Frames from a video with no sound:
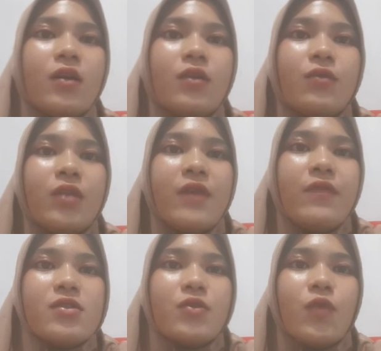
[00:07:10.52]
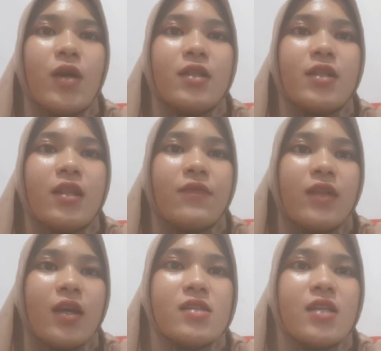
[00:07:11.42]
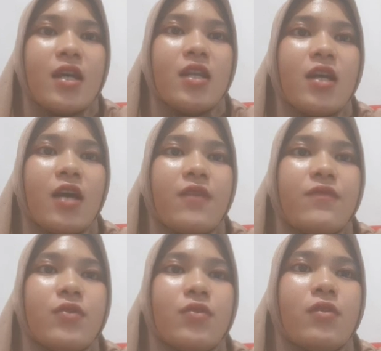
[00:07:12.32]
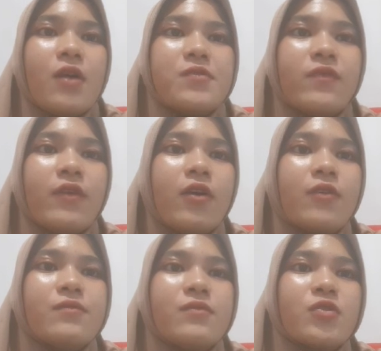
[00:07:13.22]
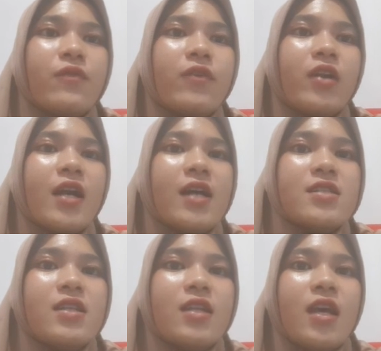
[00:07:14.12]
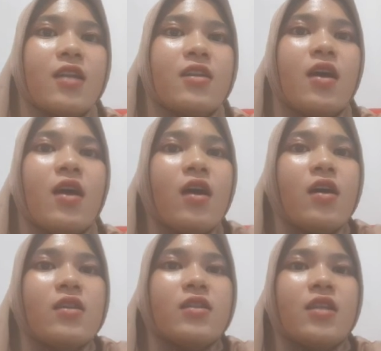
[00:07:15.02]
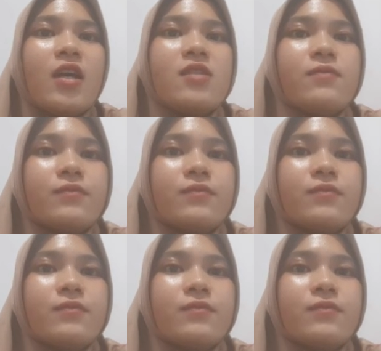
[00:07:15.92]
To the first qualitative test, adding a few drops from sulfuric acid and 10